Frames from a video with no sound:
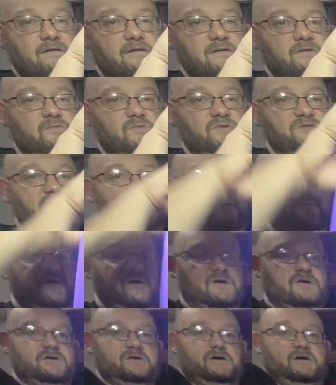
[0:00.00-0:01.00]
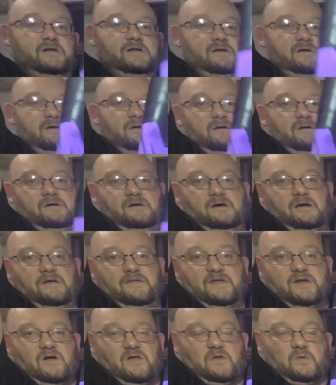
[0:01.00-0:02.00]
which came out good, and
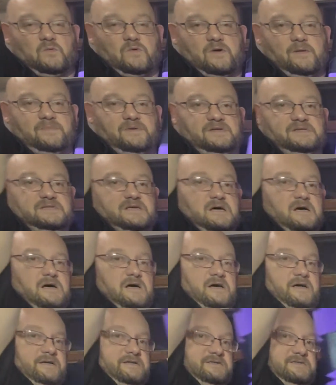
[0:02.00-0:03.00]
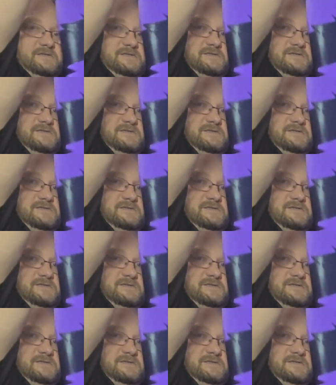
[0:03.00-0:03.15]
then all the rip designs.